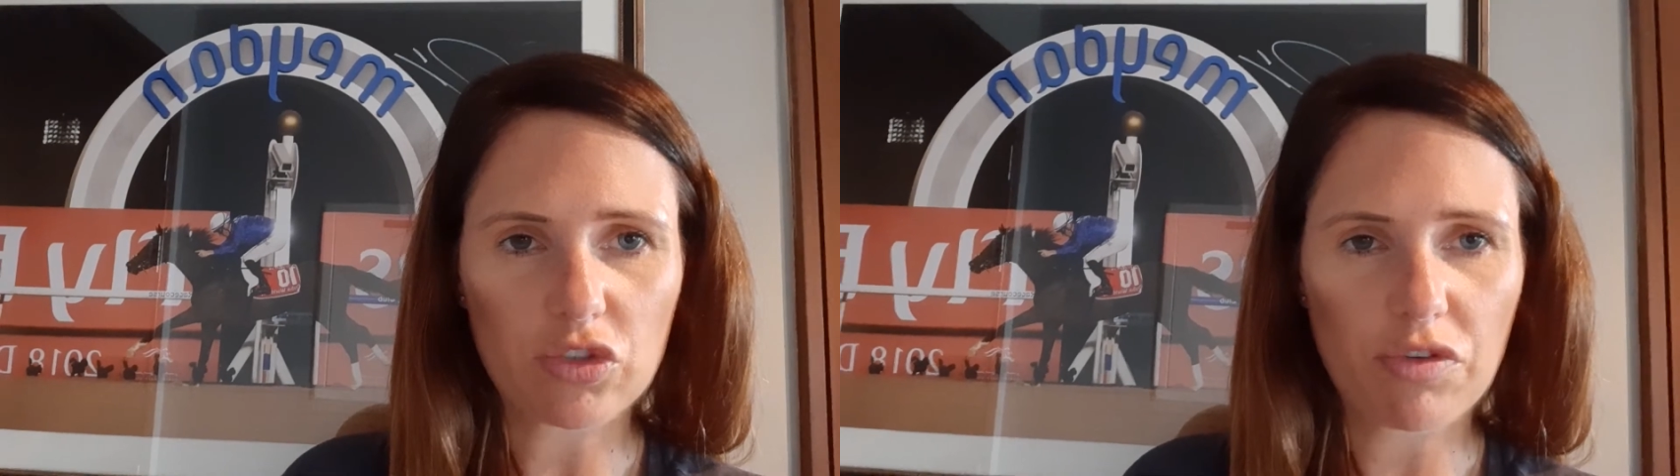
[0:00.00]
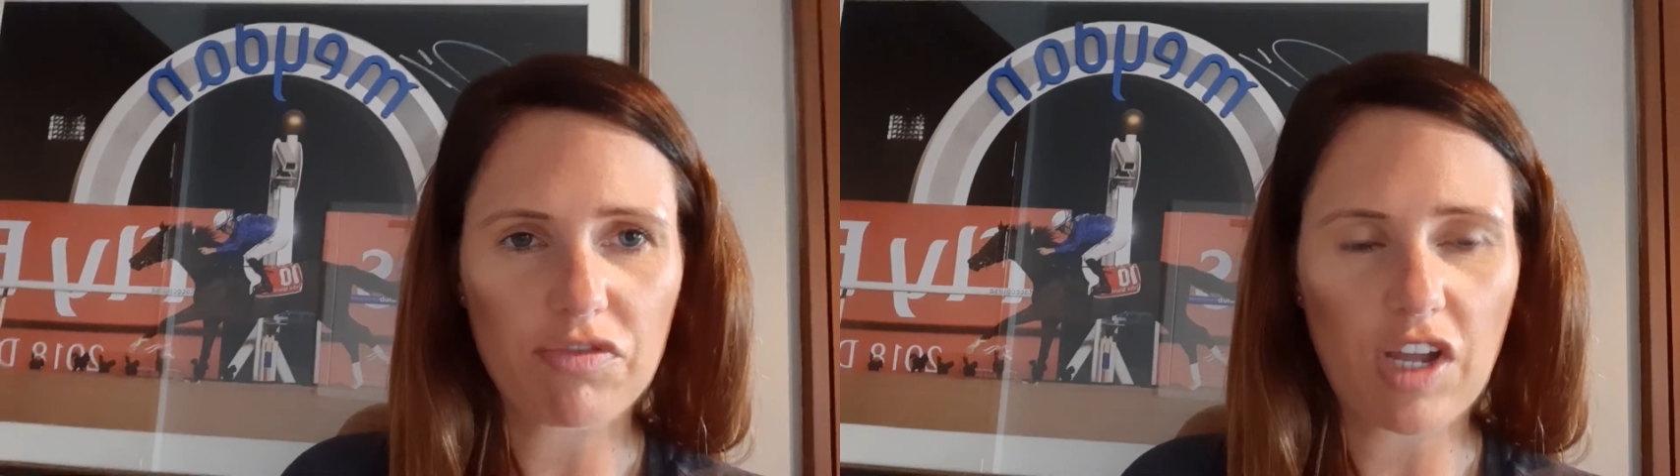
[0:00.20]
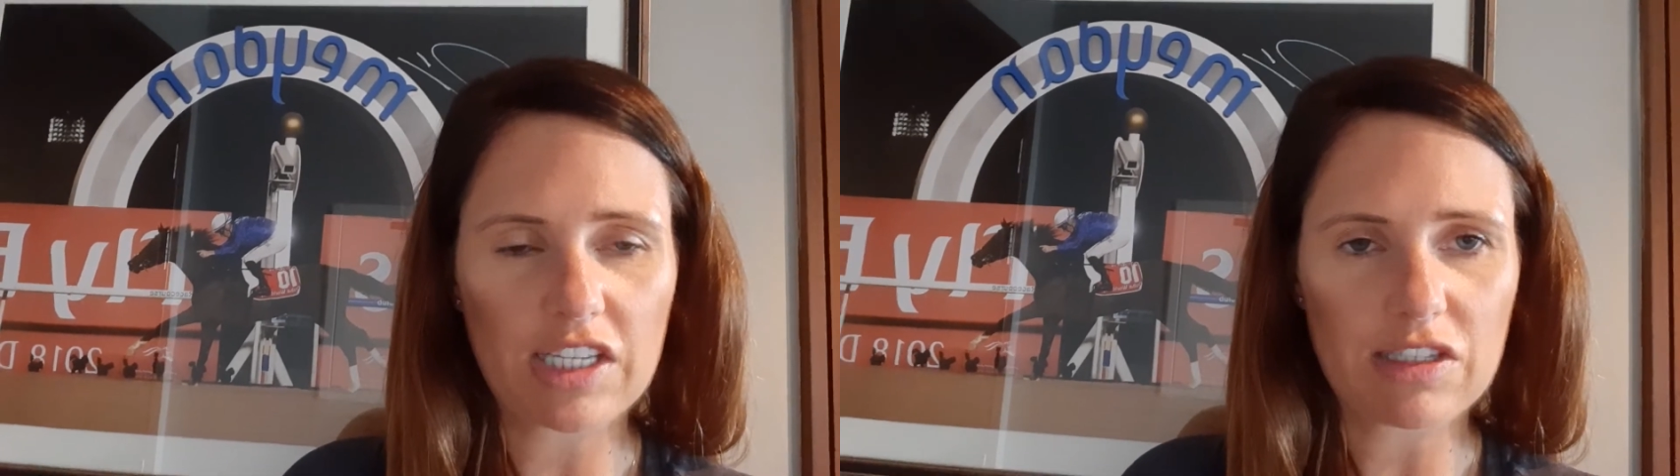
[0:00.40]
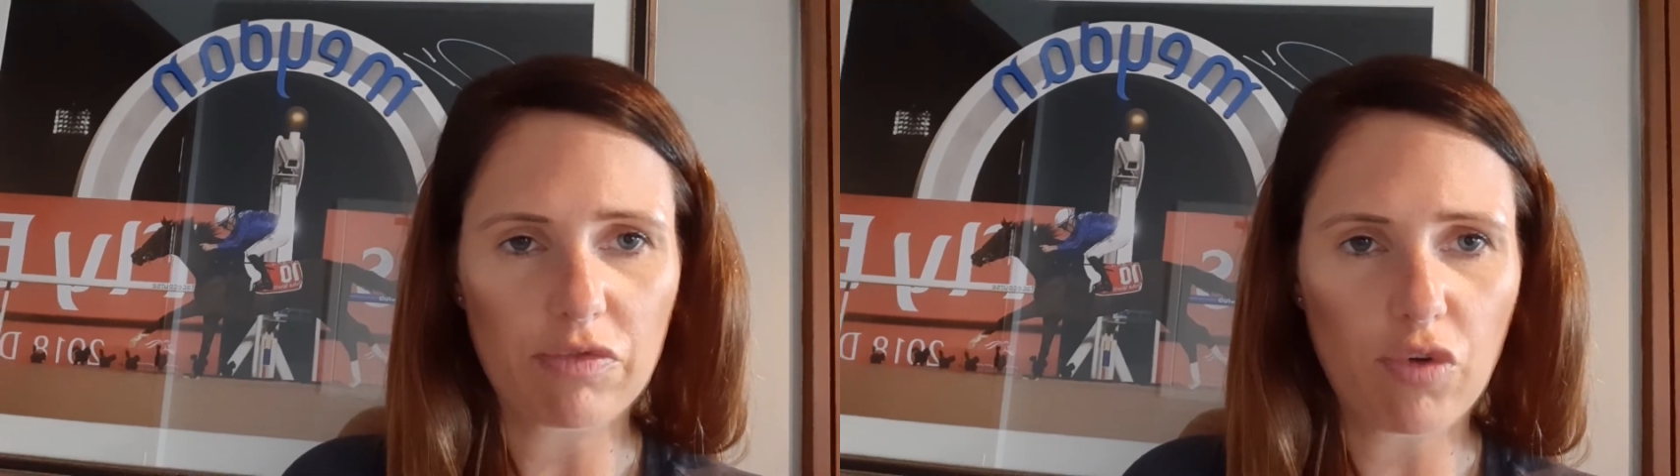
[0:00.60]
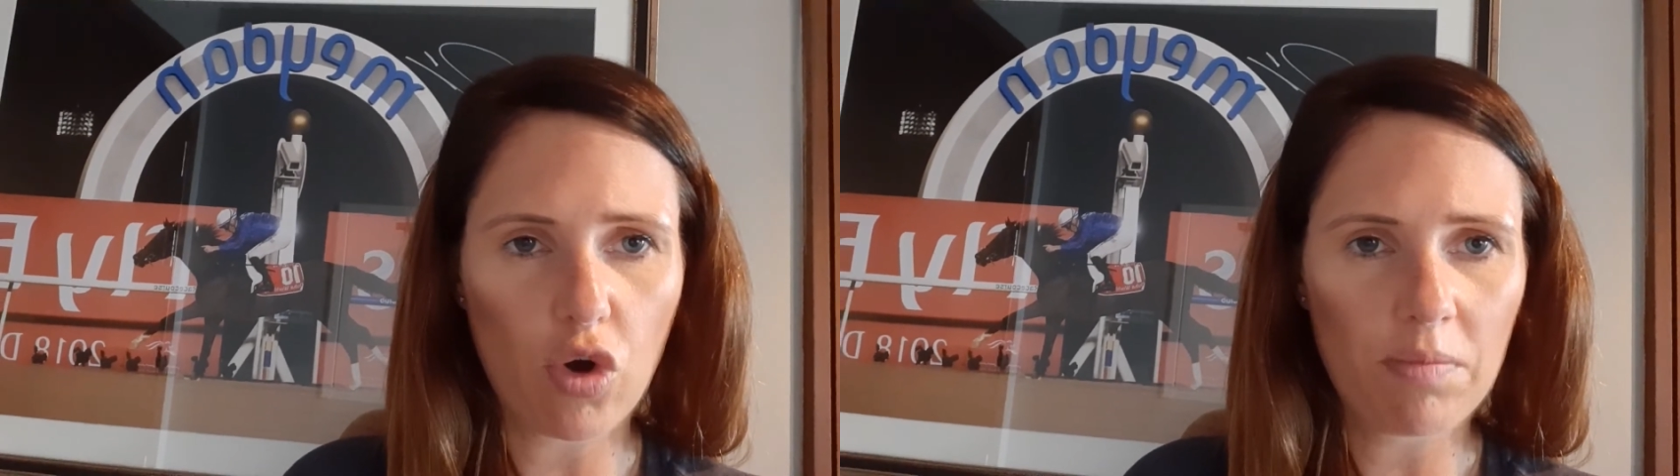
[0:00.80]
to reverse the
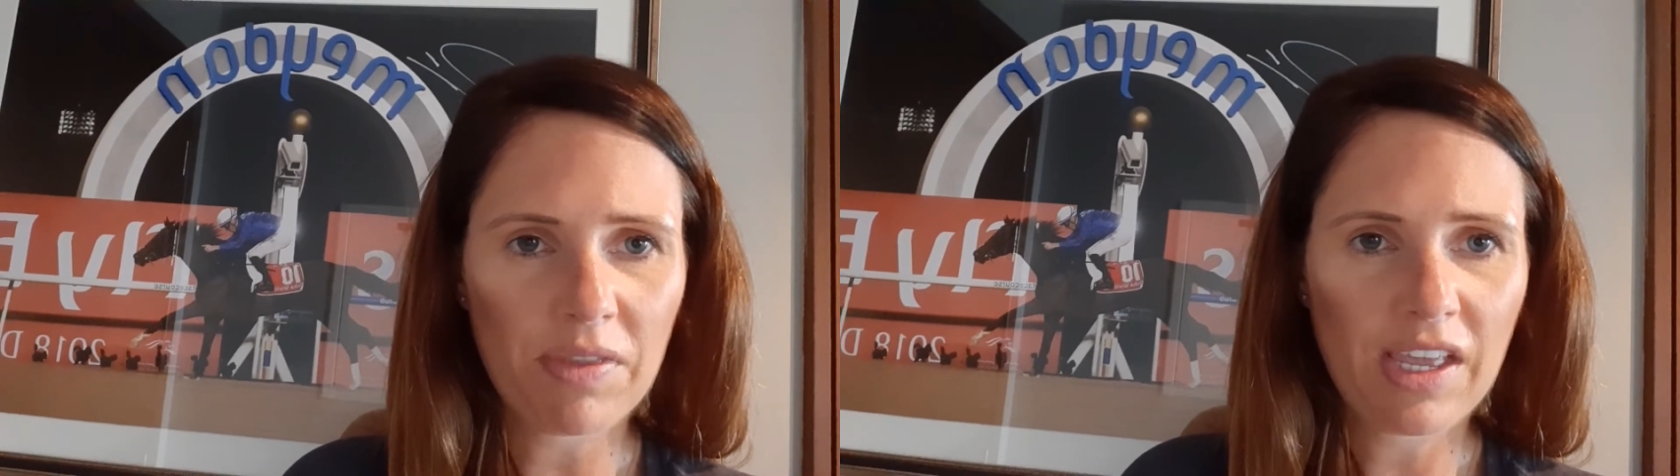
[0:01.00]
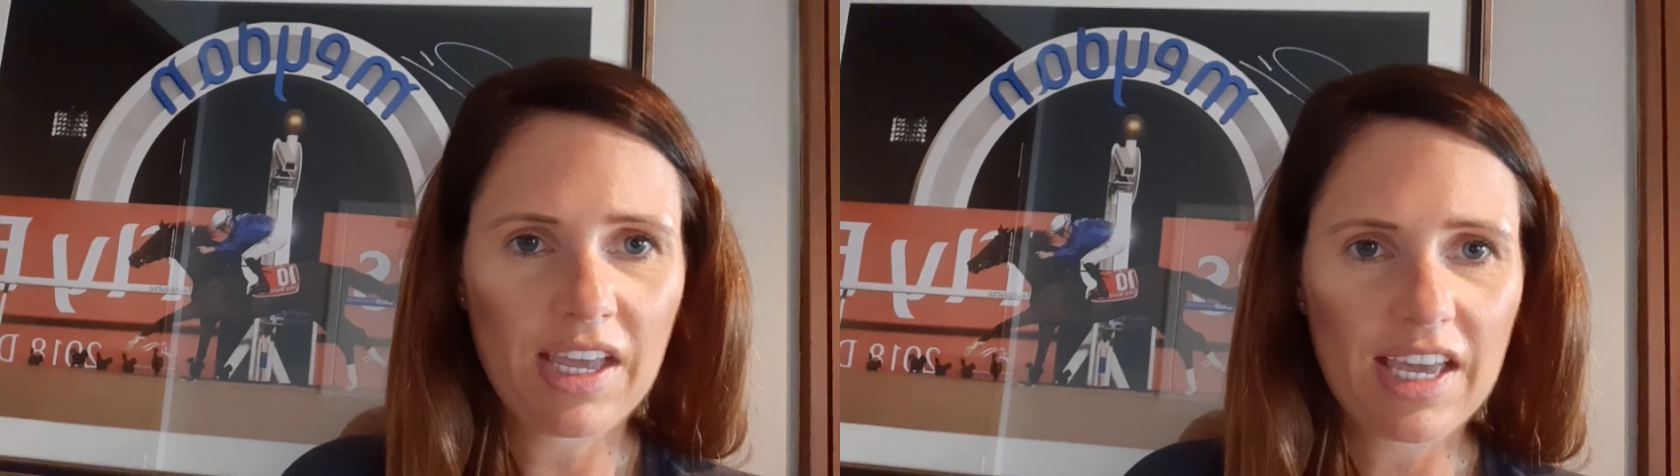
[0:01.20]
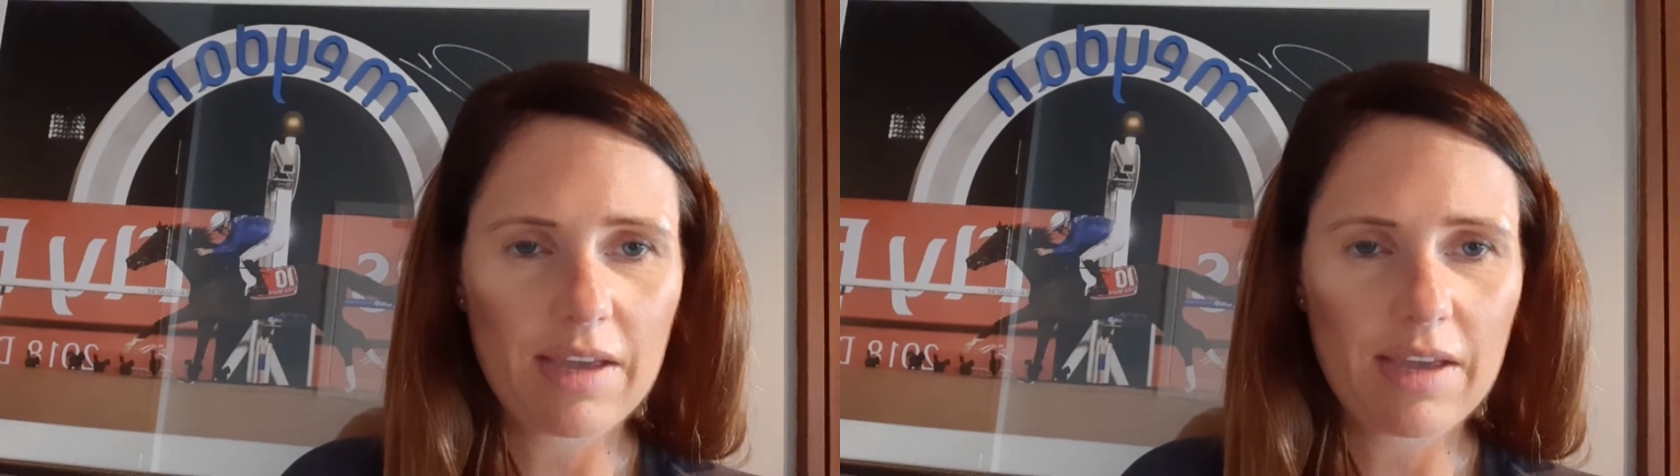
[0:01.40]
form.